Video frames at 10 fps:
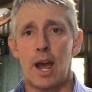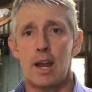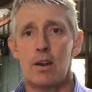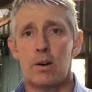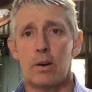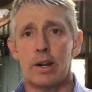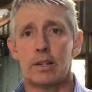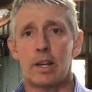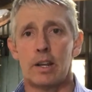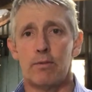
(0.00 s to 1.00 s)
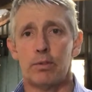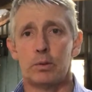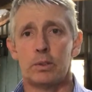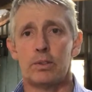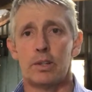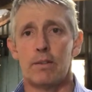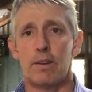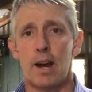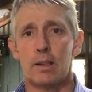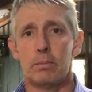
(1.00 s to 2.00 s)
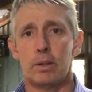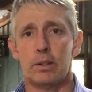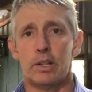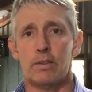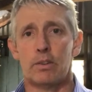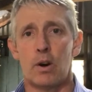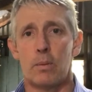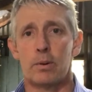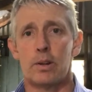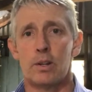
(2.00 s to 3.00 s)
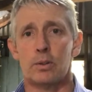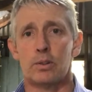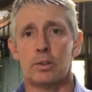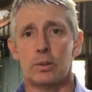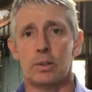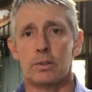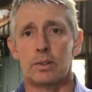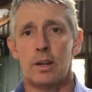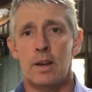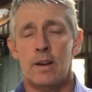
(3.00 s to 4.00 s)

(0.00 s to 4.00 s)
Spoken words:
and iron can influence the availability of copper in your soils.